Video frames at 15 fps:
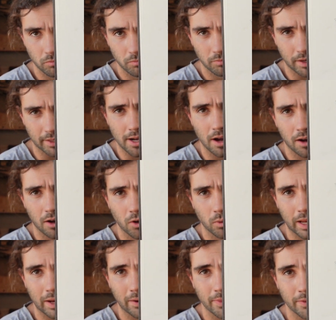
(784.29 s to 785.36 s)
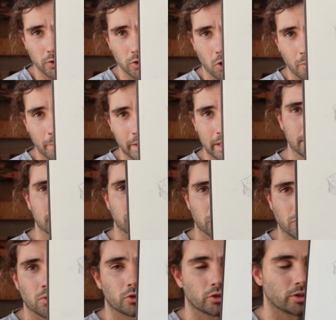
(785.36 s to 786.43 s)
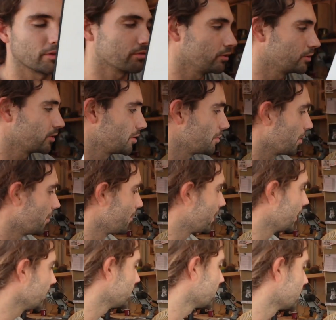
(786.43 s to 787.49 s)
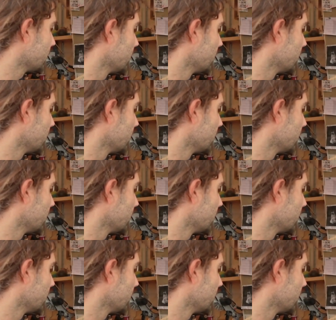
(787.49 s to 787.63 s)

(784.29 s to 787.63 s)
I cut a hole out in the top piece and scorched it through to the bottom piece,